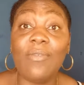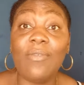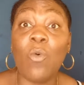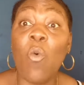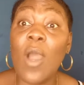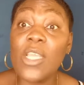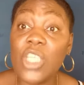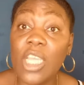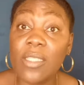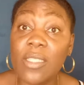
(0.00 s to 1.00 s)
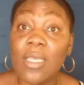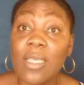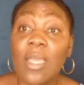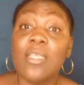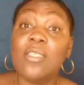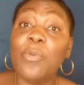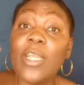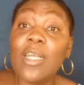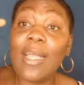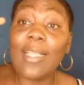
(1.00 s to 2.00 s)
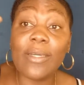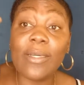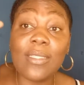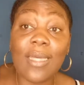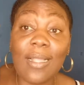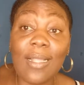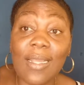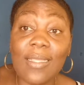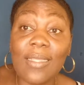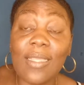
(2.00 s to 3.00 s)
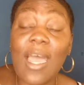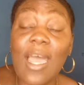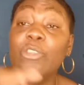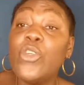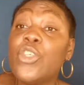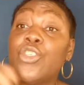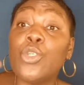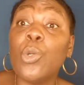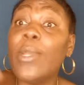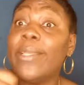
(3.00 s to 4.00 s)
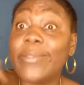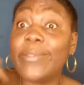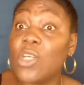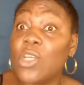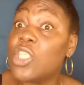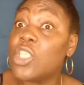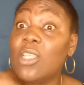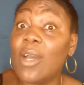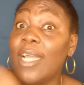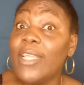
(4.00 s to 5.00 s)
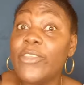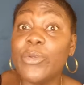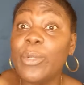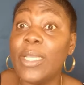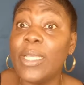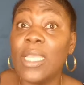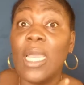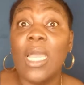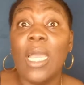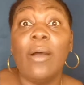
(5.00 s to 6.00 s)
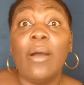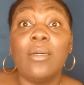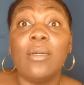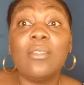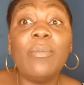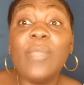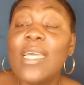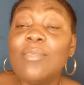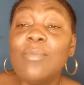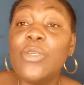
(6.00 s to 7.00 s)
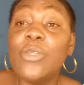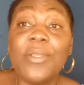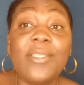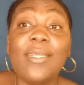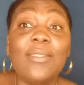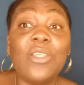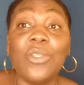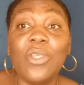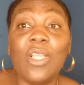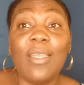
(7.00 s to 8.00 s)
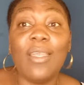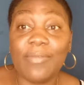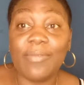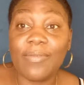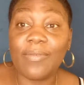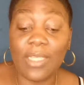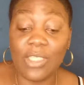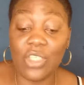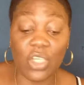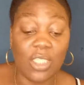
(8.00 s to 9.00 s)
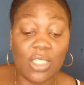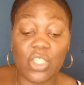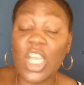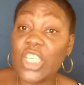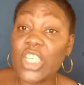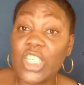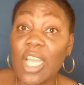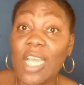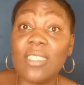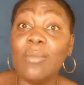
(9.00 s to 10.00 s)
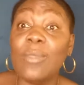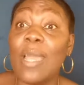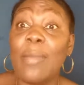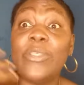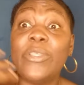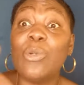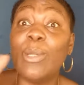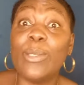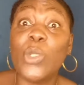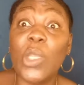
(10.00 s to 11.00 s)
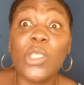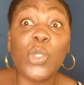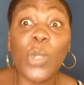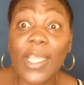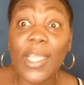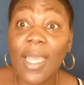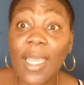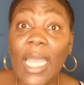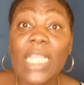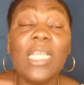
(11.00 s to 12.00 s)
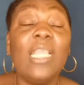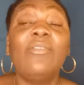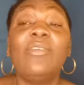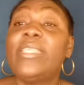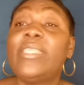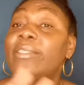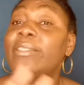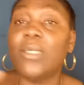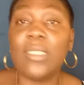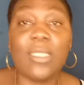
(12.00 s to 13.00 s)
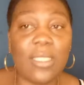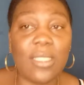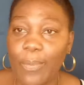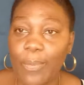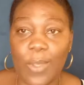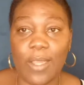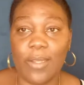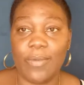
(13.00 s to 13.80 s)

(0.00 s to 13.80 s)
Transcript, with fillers: wash it, sprinkle a little salt on it and just chew it. Just sit down and chew it. Some days me chew it till nothing no left. It's just trash and sometimes me chew it, chew it, chew it till everything does disappear.